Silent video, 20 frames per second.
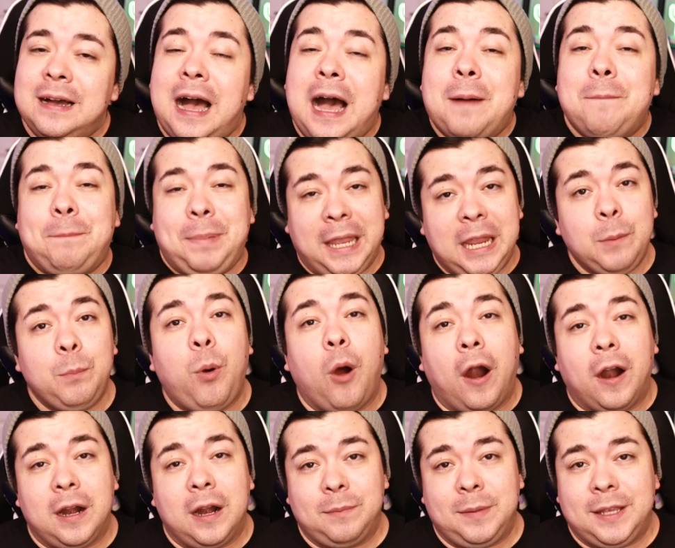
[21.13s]
A big
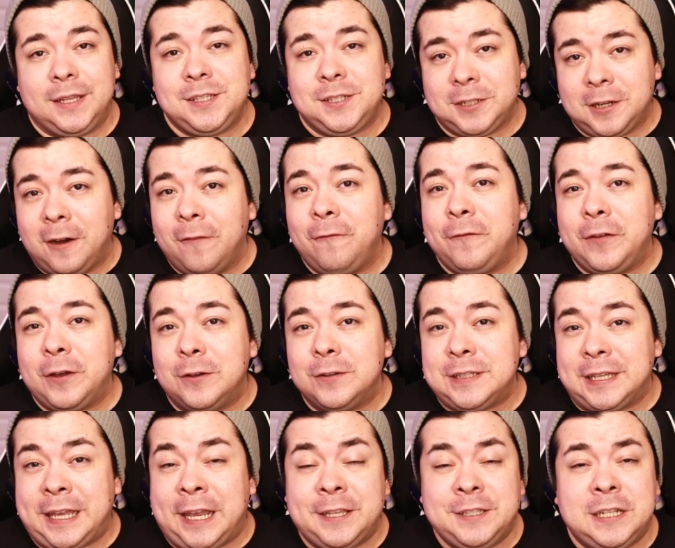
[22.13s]
part of me still feels
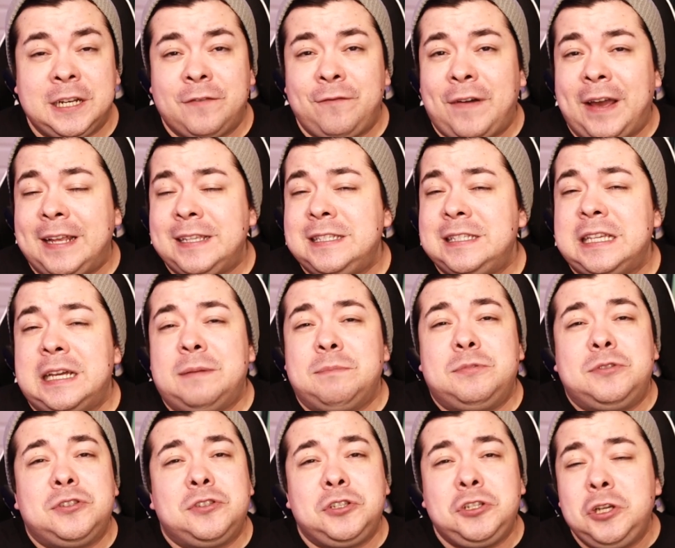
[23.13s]
that he's going to find some
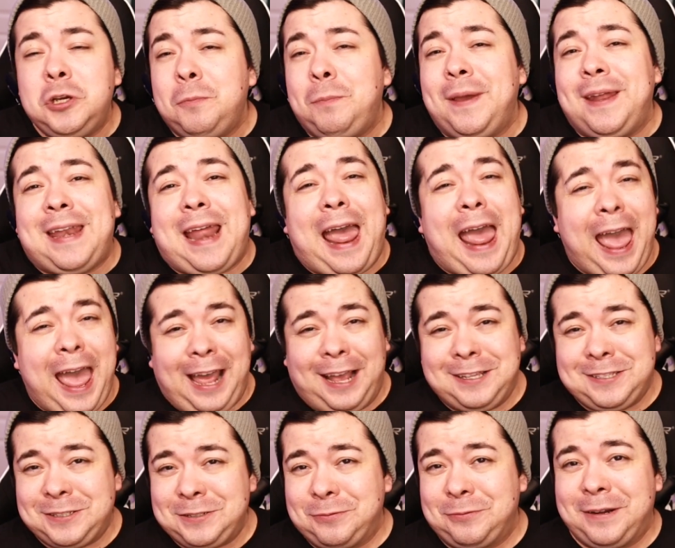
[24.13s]
stupid
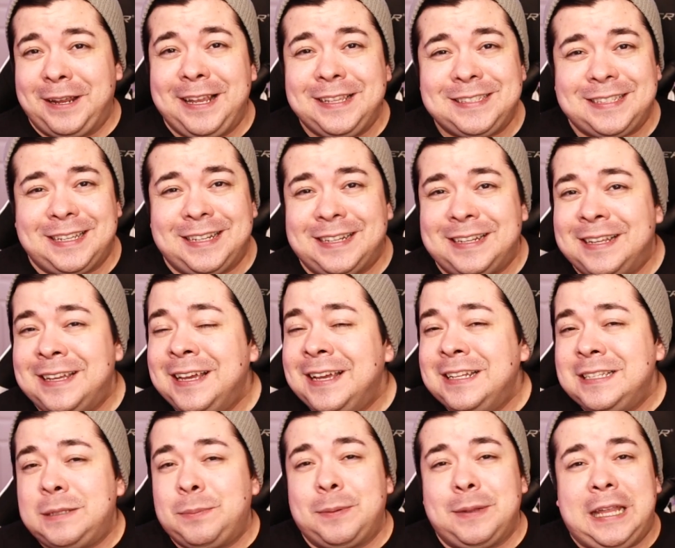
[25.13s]
ass
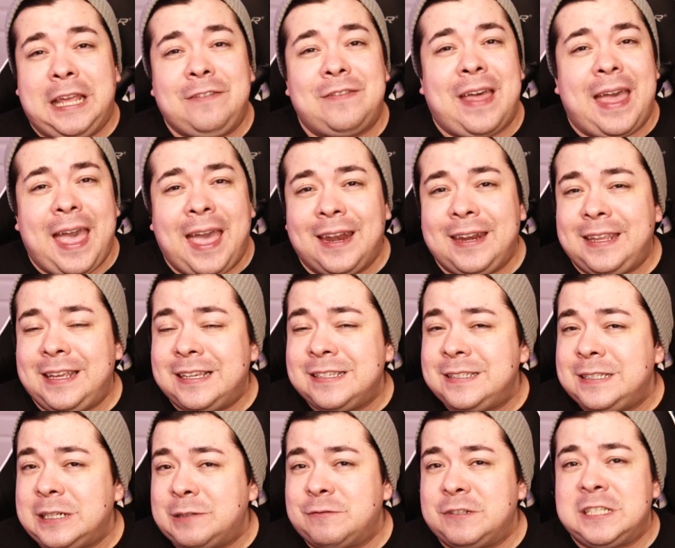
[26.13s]
reason to believe that Eddie is
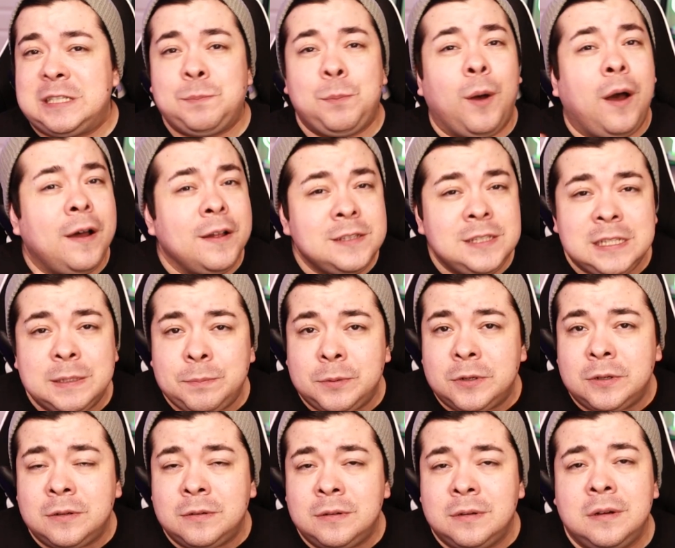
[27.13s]
still
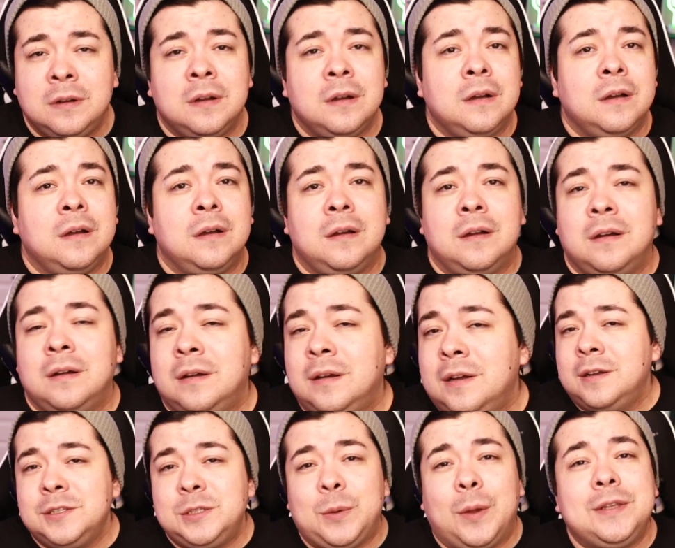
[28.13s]
responsible.
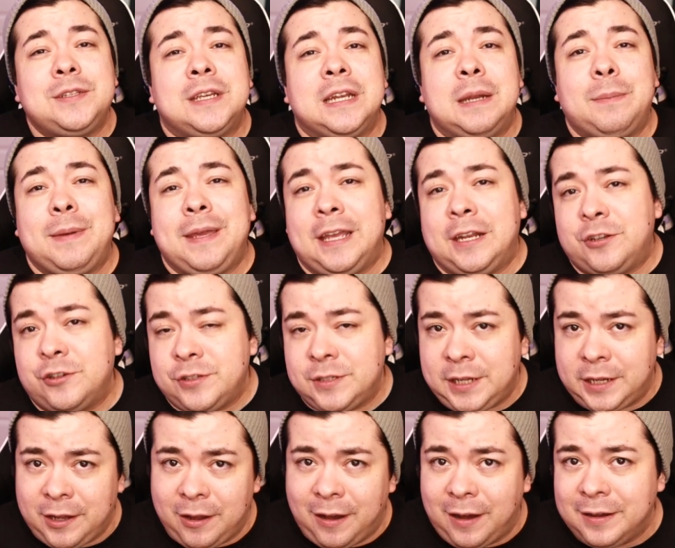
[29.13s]
So it's going to be
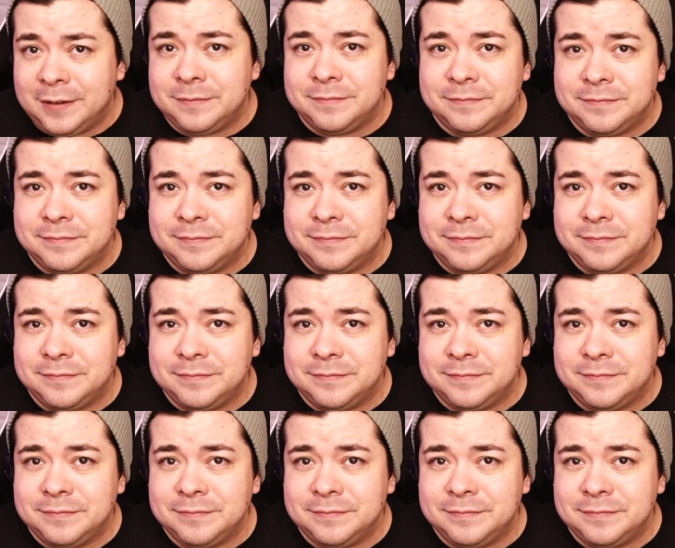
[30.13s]
interesting, y'all.